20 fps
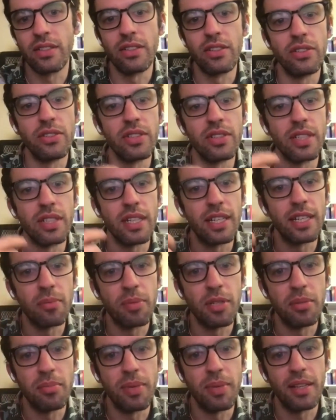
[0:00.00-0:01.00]
using
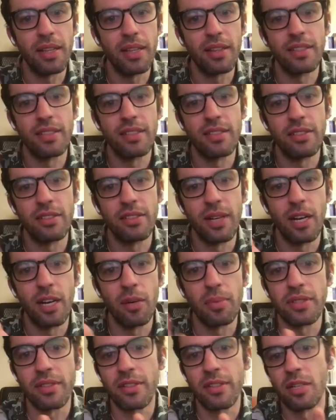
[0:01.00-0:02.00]
NLP methods to help
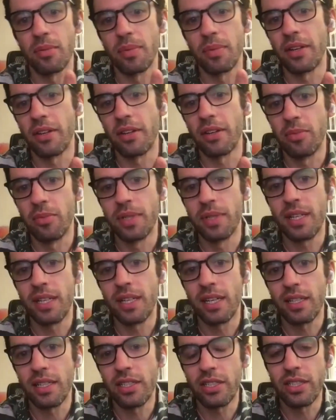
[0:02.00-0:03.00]
us learn about human
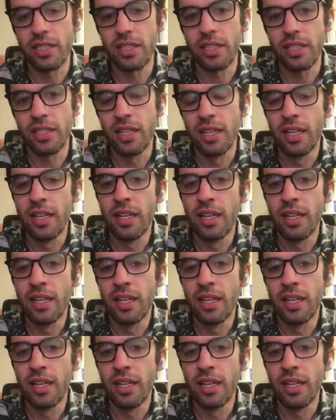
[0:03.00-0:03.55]
cognition,